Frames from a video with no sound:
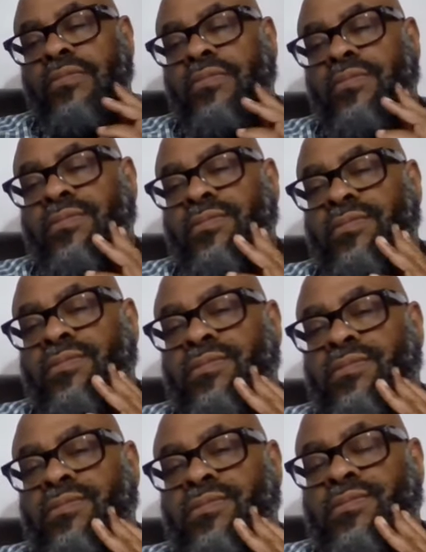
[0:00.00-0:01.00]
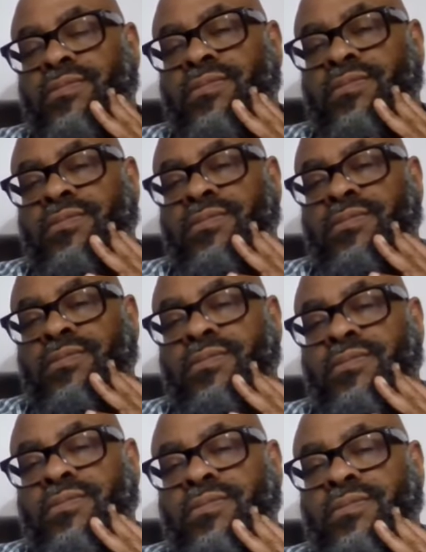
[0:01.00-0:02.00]

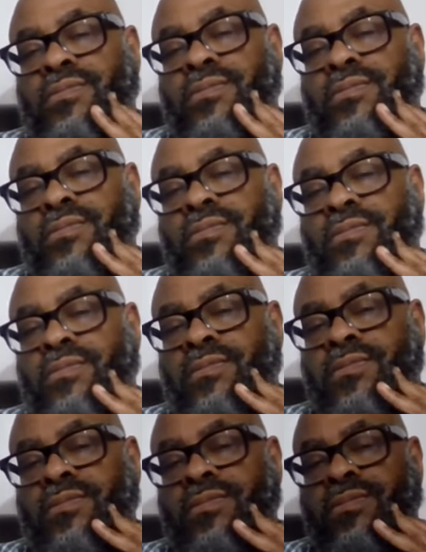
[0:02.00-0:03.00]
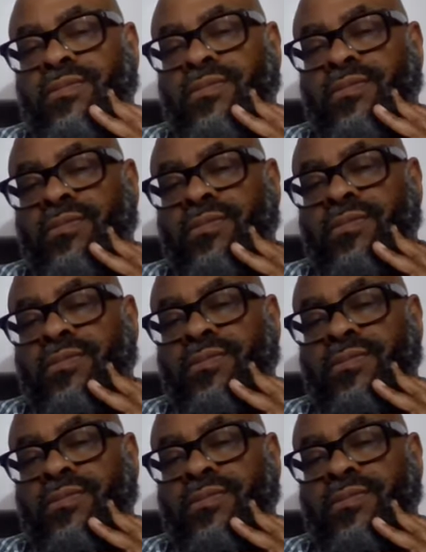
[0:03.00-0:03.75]
The person shown says nothing.